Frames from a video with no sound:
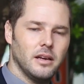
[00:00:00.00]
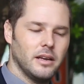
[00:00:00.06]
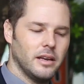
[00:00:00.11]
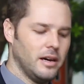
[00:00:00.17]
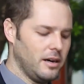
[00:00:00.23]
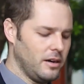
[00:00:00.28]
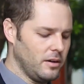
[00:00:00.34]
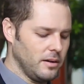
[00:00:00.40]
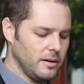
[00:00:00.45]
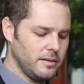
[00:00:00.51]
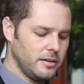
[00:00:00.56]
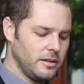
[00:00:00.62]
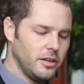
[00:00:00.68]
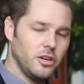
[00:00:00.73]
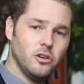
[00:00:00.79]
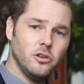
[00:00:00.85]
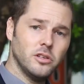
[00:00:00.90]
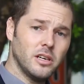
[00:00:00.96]
Now,
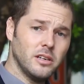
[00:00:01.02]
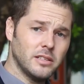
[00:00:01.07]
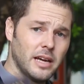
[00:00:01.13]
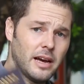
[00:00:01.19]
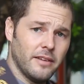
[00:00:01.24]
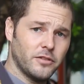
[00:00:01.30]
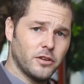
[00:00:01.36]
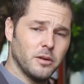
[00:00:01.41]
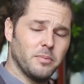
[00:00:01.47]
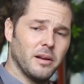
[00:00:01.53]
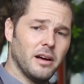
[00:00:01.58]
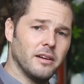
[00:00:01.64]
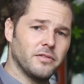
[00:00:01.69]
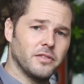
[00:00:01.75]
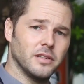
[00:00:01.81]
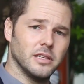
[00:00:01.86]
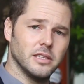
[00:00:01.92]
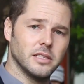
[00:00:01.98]
you don't have to apply
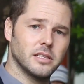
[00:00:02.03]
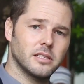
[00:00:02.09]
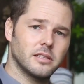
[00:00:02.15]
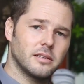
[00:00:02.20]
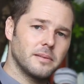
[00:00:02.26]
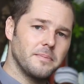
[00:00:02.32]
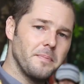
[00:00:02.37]
for this.